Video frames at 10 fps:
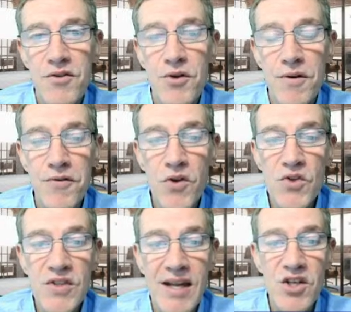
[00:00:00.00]

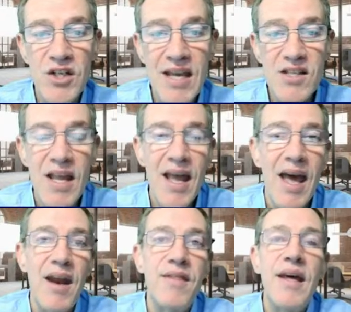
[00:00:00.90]
refuse such tests,
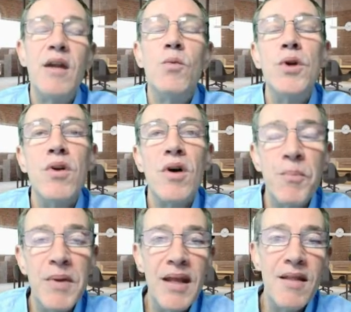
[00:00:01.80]
and that it would not
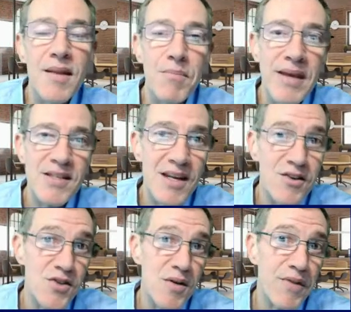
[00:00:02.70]
be in the best
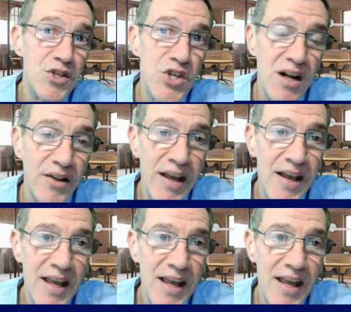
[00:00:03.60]
interest of the child